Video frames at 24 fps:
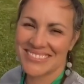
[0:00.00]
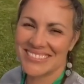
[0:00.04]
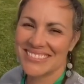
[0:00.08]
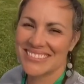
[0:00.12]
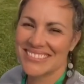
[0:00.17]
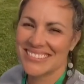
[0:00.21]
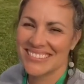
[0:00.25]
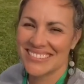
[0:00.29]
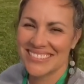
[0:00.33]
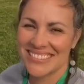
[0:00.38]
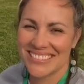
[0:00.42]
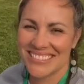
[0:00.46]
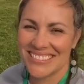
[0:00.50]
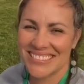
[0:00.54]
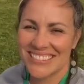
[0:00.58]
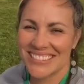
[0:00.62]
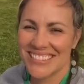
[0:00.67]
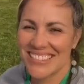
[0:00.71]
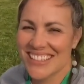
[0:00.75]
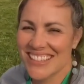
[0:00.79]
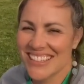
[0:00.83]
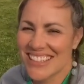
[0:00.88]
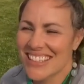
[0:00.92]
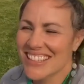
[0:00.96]

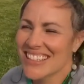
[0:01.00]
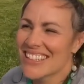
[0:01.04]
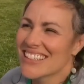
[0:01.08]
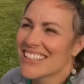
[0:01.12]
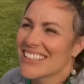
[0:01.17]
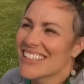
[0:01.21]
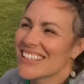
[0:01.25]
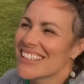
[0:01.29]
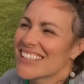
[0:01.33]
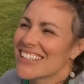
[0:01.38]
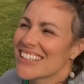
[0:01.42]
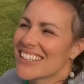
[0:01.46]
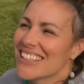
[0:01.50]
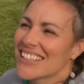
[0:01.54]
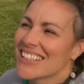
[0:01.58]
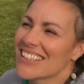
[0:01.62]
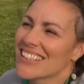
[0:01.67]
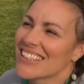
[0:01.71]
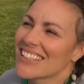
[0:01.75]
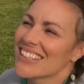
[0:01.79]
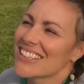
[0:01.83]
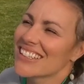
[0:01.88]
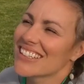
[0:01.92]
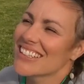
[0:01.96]

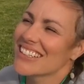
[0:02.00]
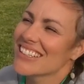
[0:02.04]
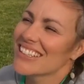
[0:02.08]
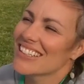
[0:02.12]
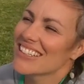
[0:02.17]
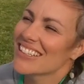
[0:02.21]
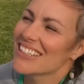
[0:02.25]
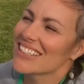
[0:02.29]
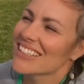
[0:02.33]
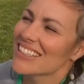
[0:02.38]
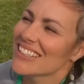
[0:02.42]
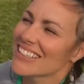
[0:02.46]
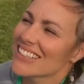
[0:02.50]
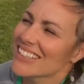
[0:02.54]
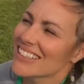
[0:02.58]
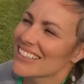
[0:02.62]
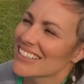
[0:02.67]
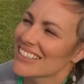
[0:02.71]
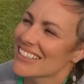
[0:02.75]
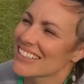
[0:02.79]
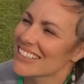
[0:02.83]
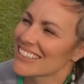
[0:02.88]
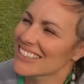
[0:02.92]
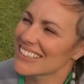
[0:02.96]

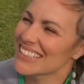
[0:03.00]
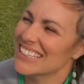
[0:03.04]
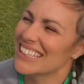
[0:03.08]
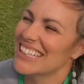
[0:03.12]
(not speaking)